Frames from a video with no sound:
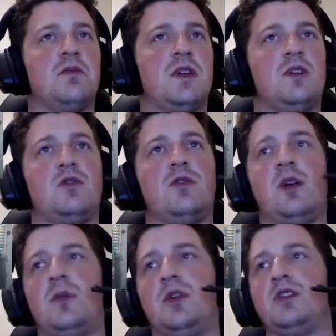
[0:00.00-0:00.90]
and then
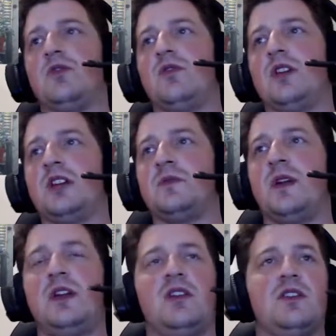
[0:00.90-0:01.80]
I'm pretty sure all cash
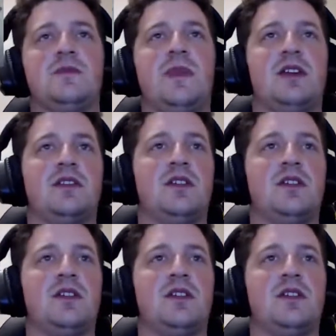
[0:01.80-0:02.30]
money goes back